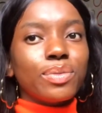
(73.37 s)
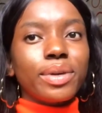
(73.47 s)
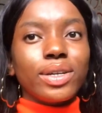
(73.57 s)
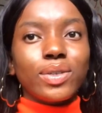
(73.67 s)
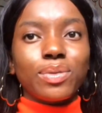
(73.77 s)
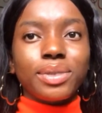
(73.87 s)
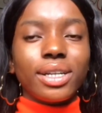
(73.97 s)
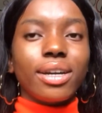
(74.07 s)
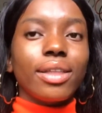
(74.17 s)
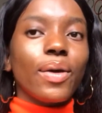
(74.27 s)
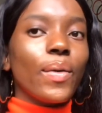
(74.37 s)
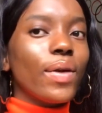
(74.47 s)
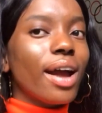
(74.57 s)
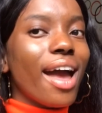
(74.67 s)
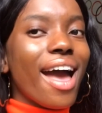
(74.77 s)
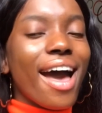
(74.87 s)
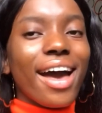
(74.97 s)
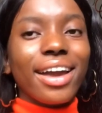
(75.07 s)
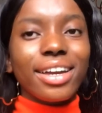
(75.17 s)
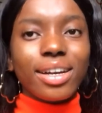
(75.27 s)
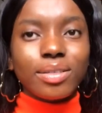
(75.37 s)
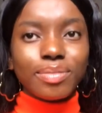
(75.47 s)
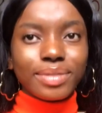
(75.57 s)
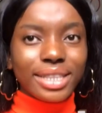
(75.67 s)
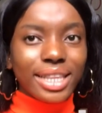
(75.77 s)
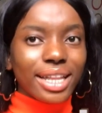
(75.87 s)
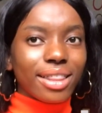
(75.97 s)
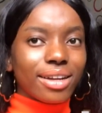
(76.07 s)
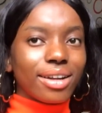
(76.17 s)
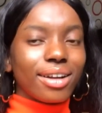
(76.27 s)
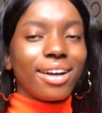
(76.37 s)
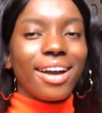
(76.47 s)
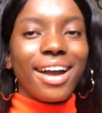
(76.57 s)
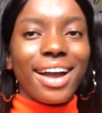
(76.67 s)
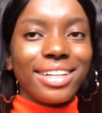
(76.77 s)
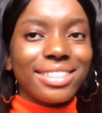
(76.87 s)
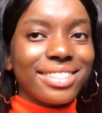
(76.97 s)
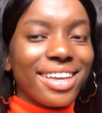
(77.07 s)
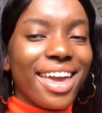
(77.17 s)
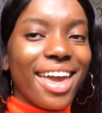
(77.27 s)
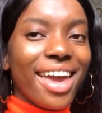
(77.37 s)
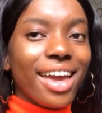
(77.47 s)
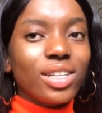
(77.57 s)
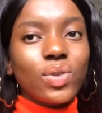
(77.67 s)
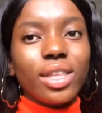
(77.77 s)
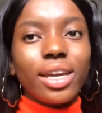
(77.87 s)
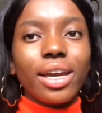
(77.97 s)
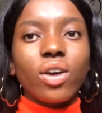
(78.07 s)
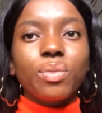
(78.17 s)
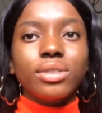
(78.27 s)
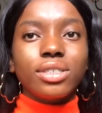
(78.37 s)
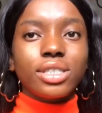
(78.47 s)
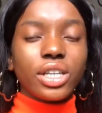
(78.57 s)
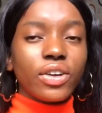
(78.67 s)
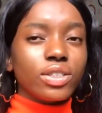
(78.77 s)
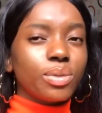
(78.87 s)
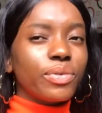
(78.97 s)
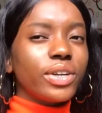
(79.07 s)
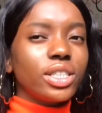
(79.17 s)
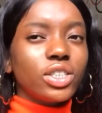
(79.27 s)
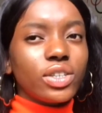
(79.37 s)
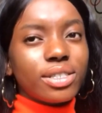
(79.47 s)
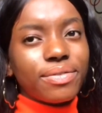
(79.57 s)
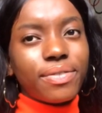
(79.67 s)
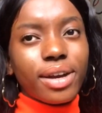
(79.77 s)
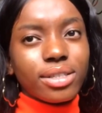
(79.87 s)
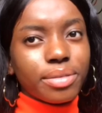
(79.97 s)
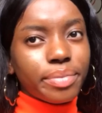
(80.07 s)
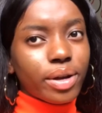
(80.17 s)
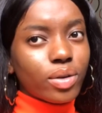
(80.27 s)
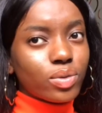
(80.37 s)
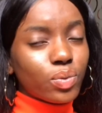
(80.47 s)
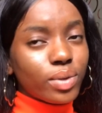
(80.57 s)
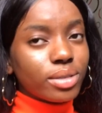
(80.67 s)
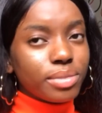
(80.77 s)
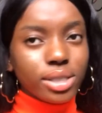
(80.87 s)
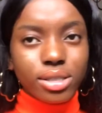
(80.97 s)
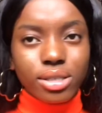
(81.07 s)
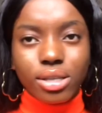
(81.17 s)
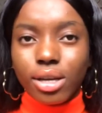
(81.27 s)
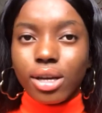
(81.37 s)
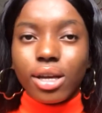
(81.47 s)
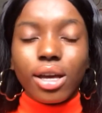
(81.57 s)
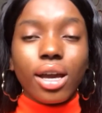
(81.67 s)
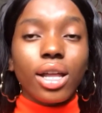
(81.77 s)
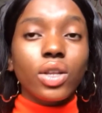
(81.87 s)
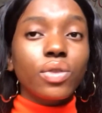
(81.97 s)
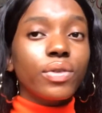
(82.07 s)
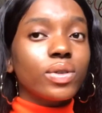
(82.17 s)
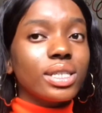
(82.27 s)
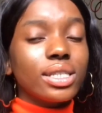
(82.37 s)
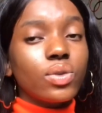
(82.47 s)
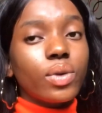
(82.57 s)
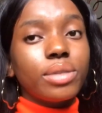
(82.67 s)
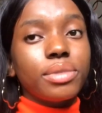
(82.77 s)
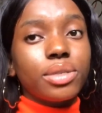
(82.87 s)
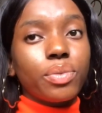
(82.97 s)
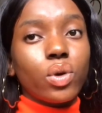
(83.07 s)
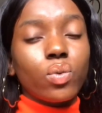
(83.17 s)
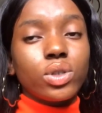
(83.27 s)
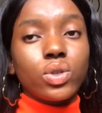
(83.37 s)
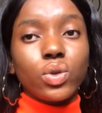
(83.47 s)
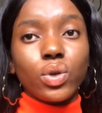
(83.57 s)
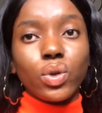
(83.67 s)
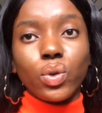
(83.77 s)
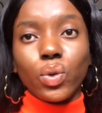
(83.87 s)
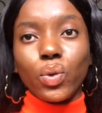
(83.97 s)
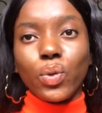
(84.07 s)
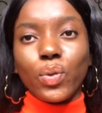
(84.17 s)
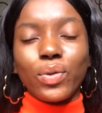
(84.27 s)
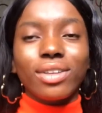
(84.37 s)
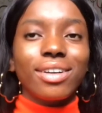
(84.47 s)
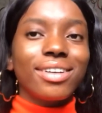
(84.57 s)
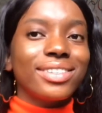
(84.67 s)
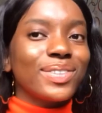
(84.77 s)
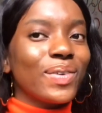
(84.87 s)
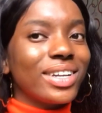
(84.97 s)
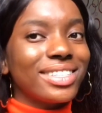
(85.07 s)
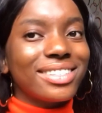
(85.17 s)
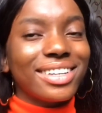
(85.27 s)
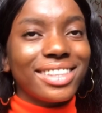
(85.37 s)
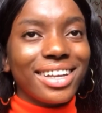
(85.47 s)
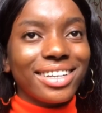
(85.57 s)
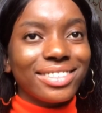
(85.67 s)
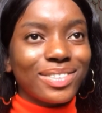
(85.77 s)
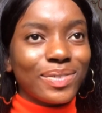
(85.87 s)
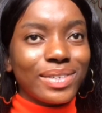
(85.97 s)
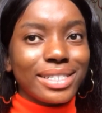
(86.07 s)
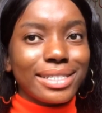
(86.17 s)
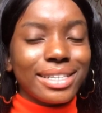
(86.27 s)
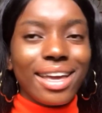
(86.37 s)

to my YouTube channel. I am Dela Hat, and today I'll be sharing some very interesting facts about red meat. A lot of us eat red meat, but we do not know the consequences attached to it.